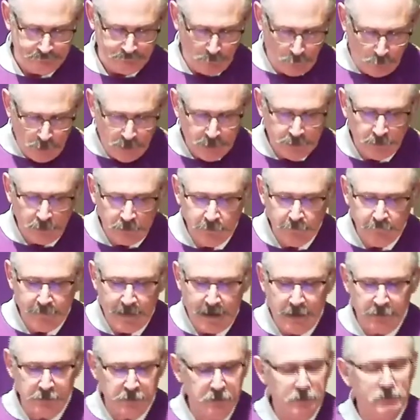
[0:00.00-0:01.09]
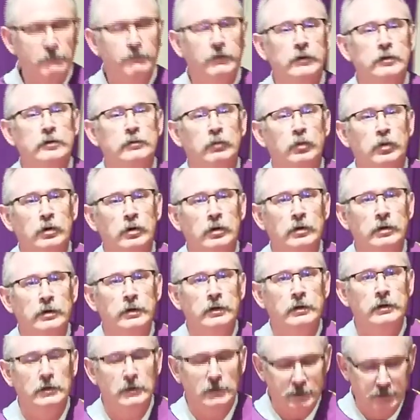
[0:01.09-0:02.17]
what are the values of this world
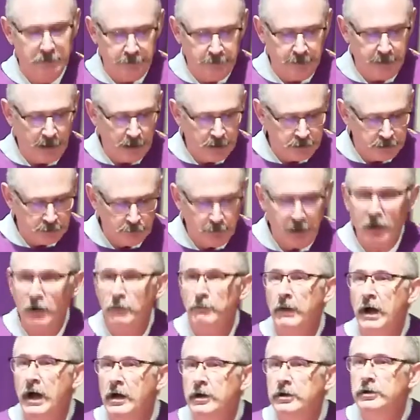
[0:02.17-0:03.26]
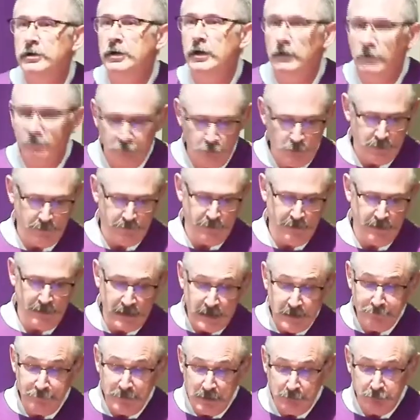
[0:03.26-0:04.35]
that I surround myself with that
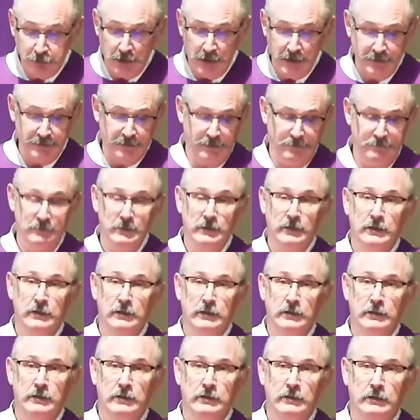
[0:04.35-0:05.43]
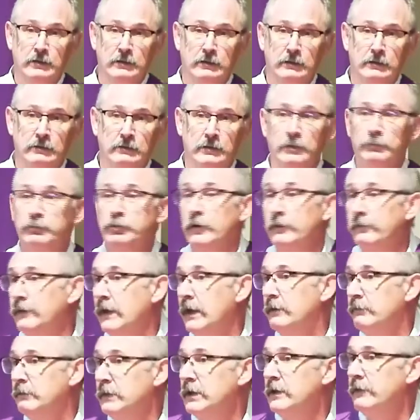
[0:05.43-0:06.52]
keep me blinded, that
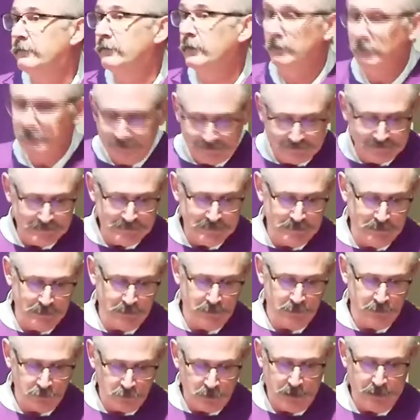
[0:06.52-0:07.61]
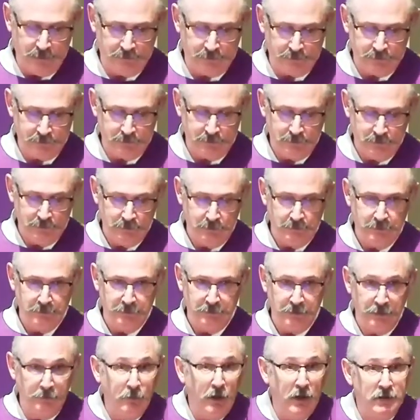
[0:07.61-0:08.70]
prevent me from seeing Christ
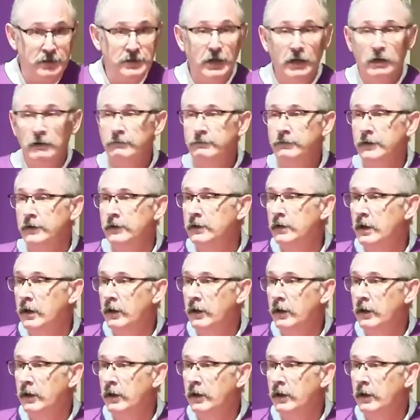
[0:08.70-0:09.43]
in myself and in